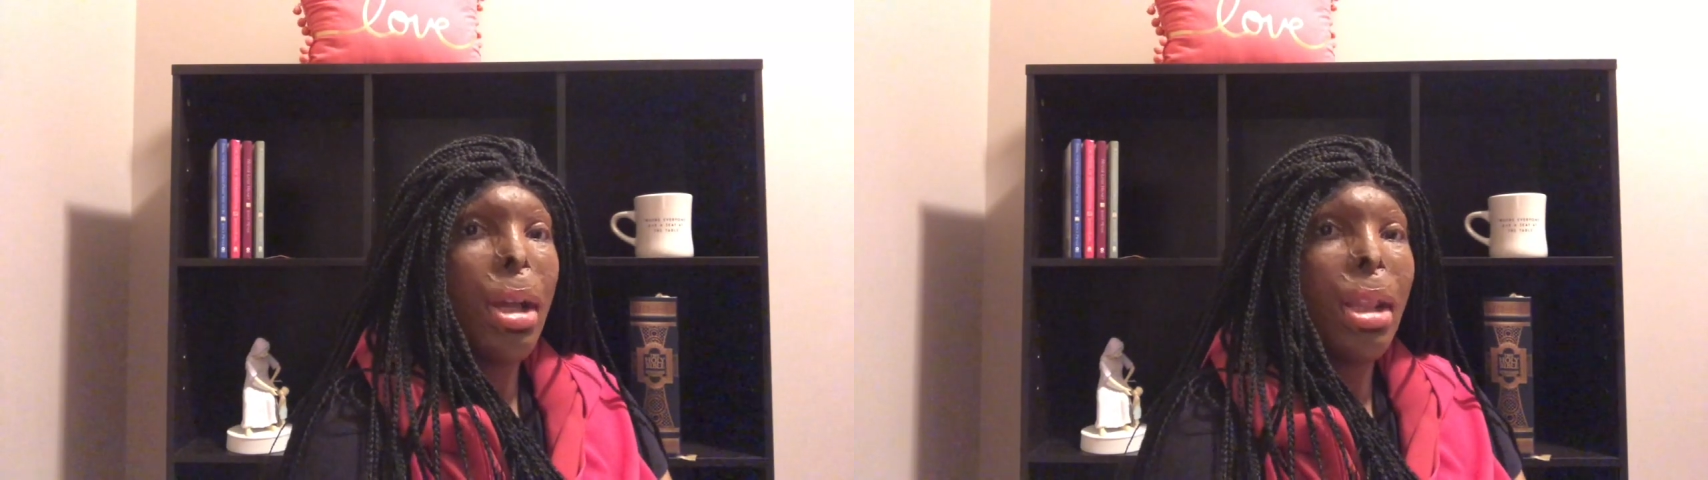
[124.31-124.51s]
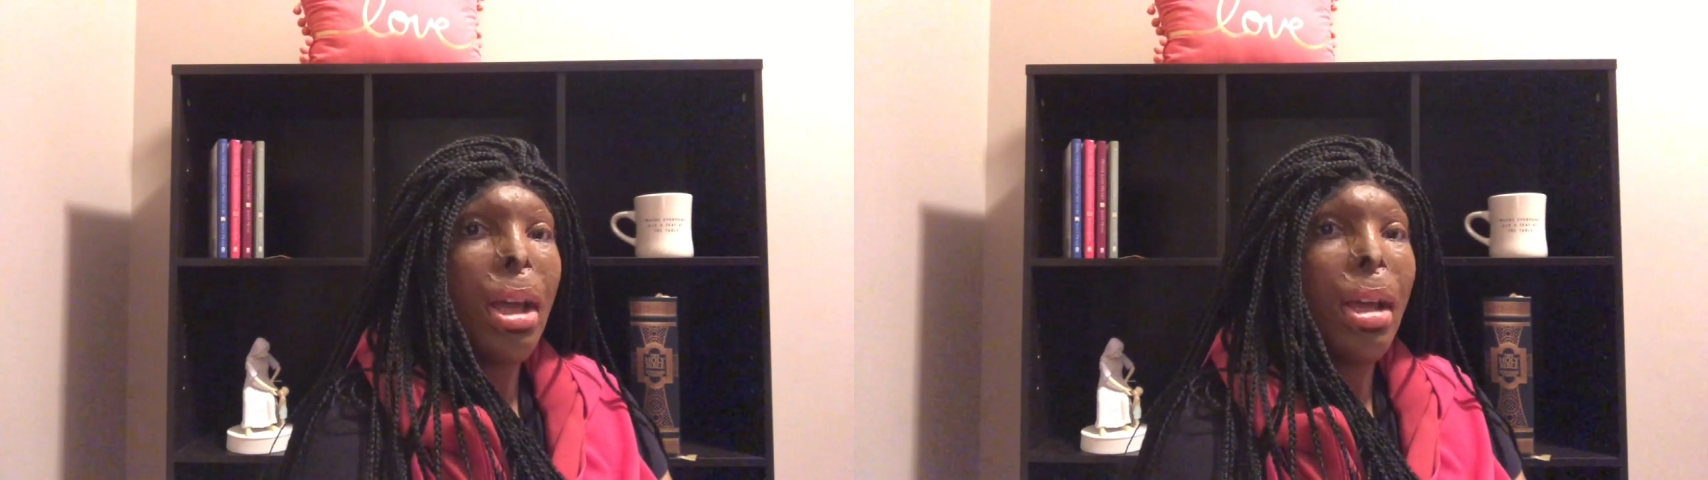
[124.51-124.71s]

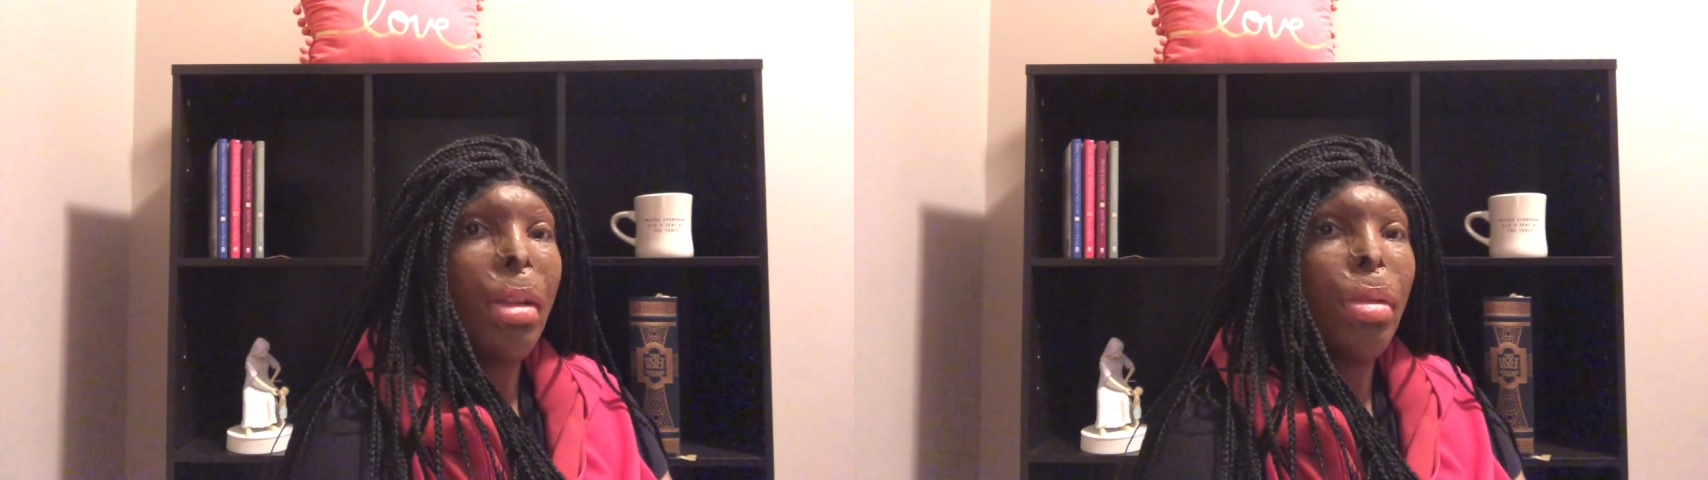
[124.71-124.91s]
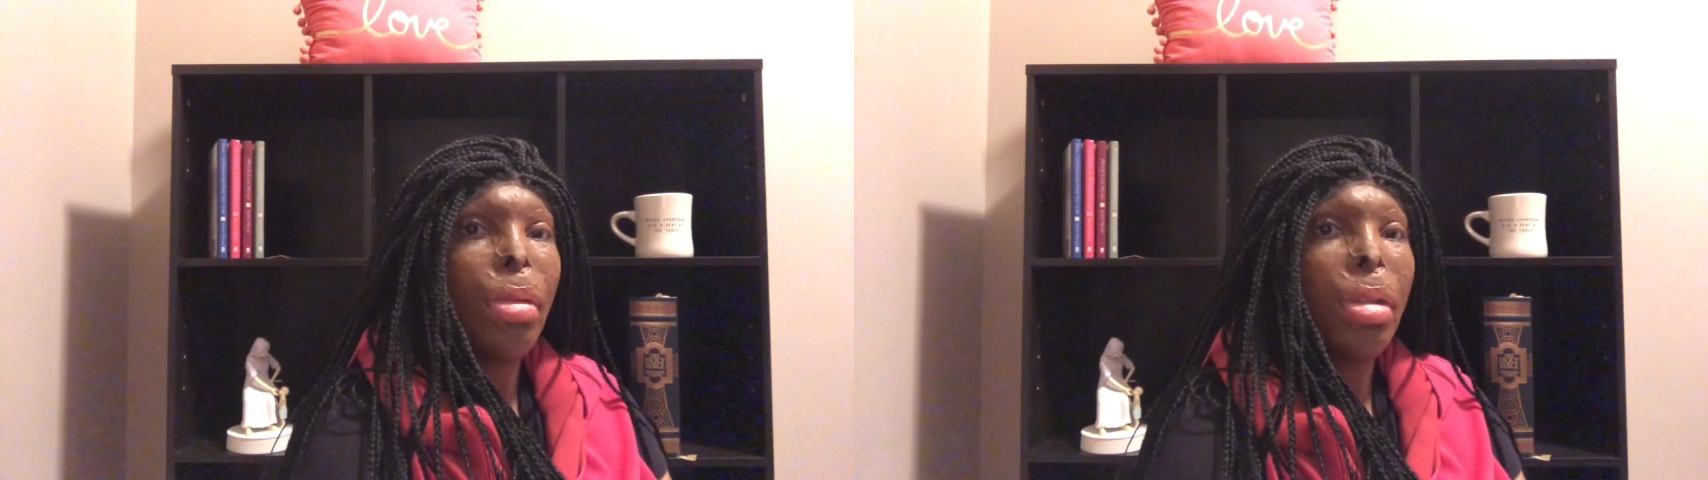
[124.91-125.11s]

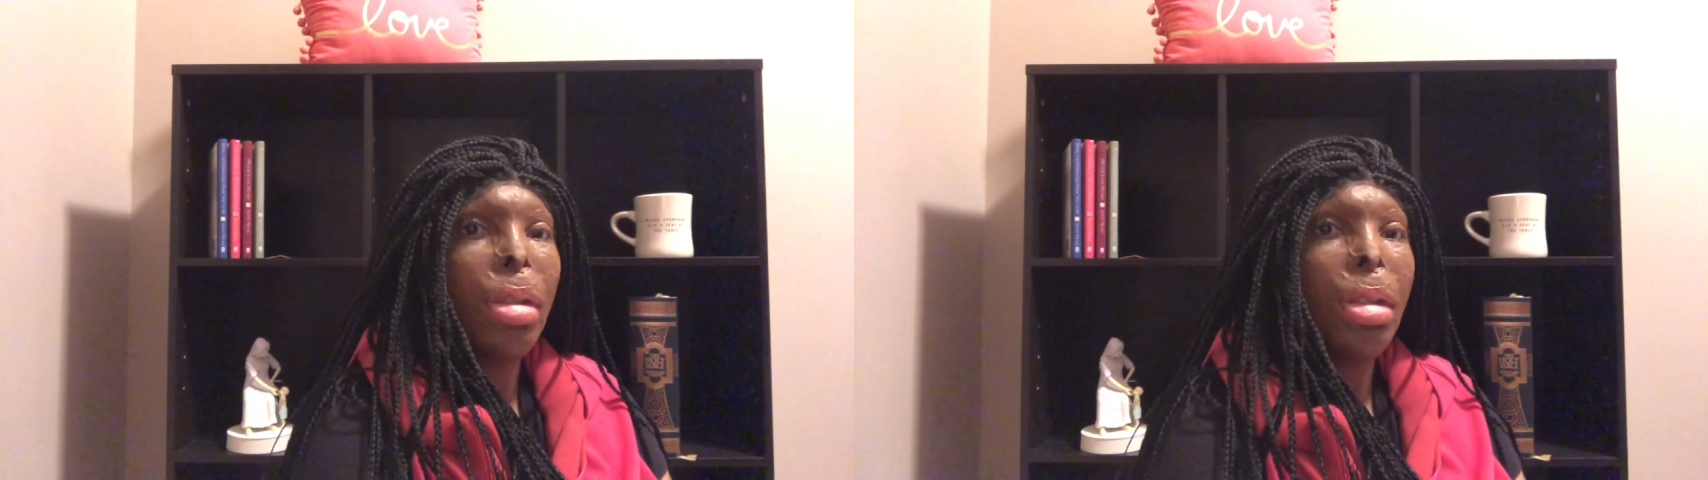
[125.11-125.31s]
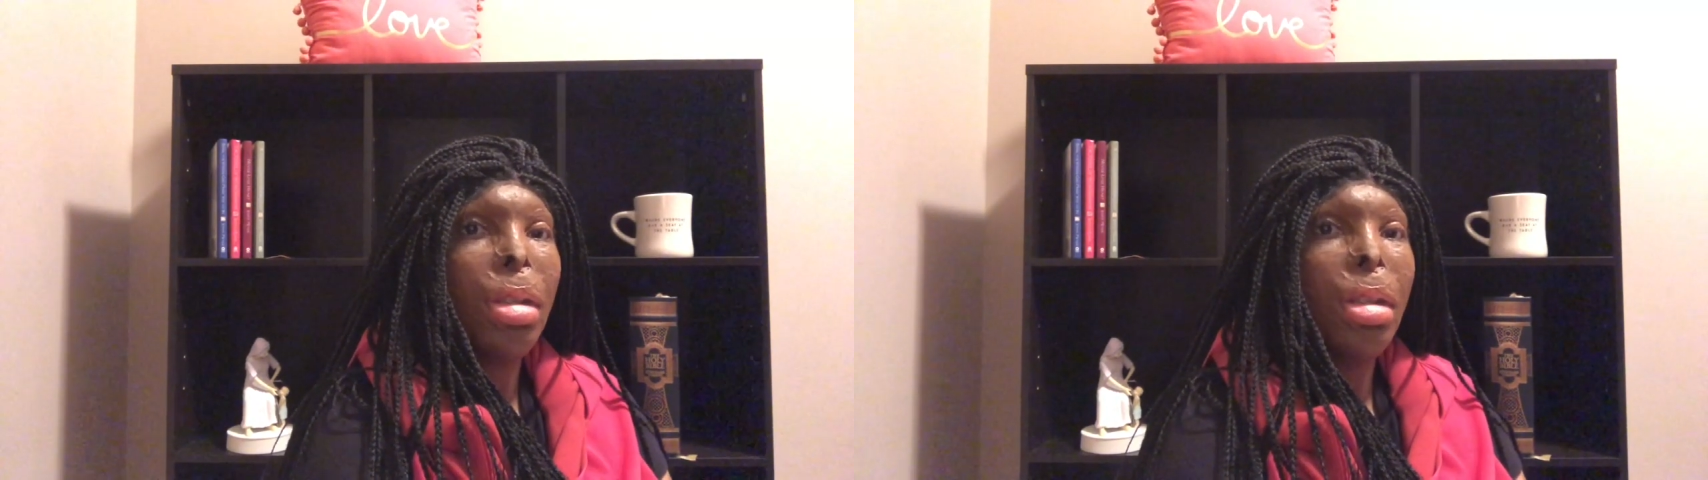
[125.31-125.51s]

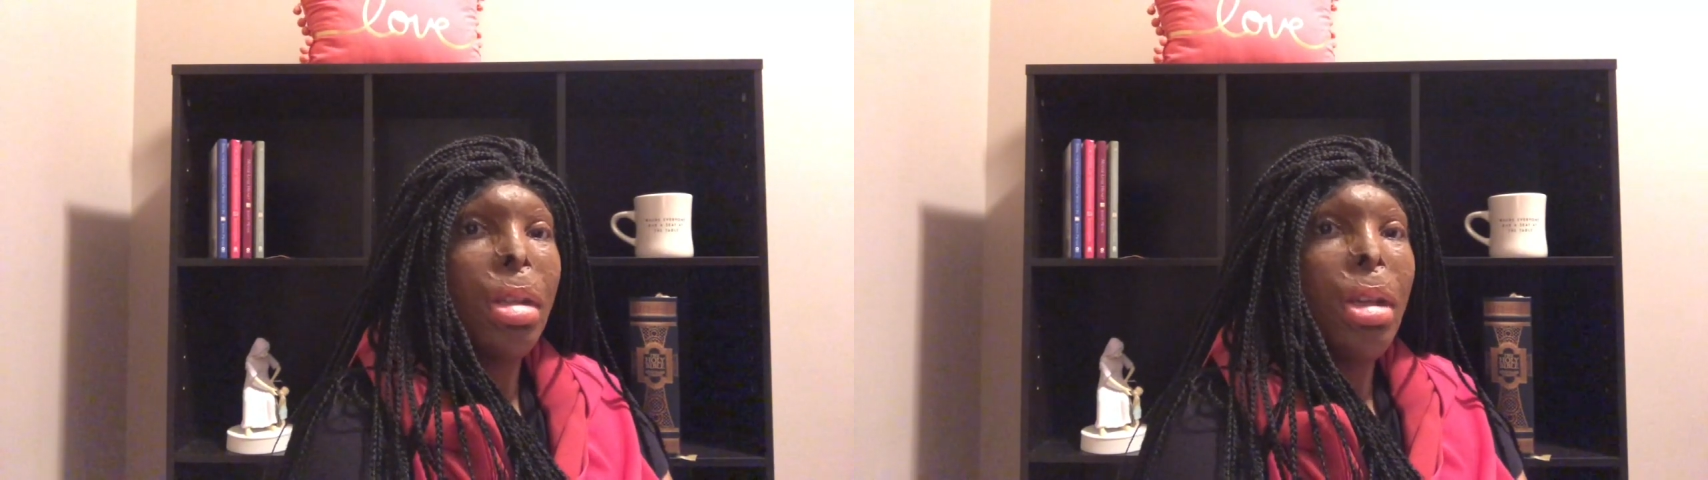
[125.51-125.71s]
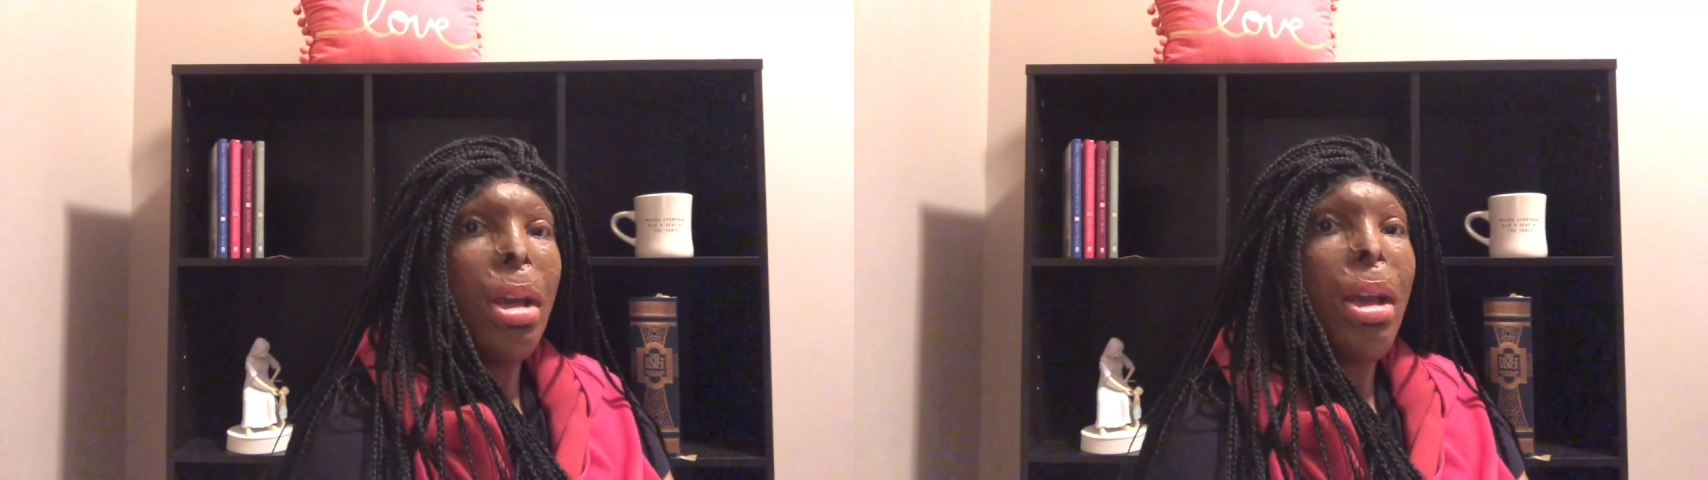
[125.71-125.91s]

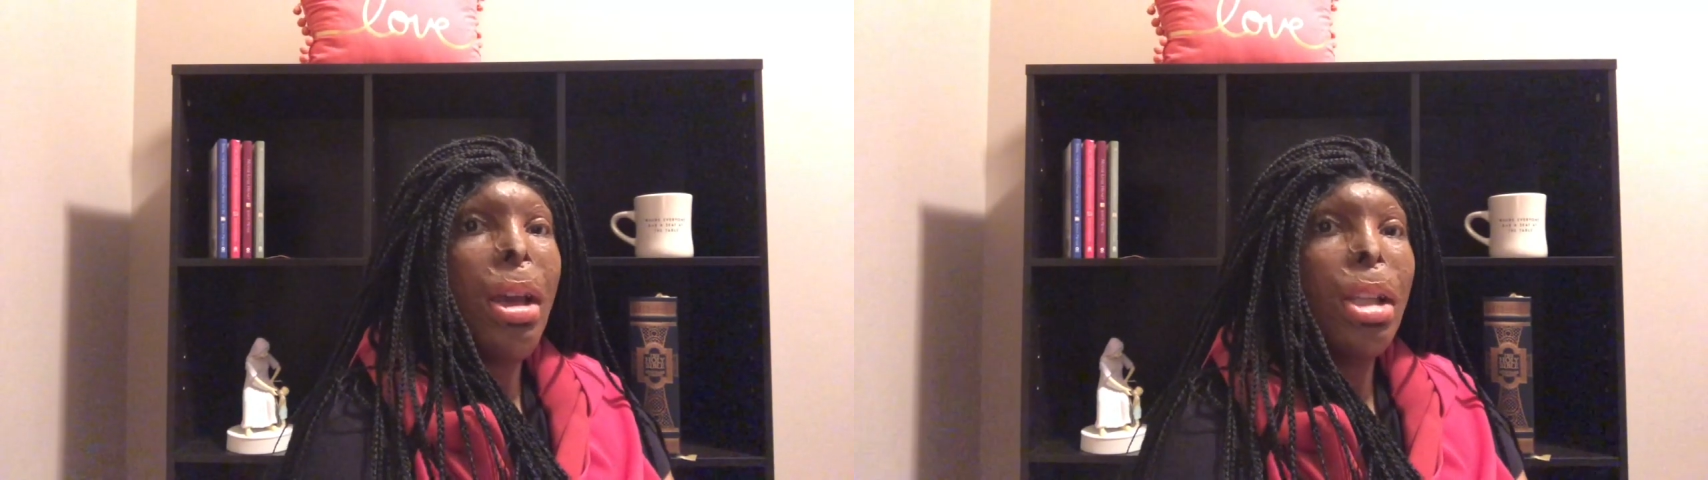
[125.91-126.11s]
life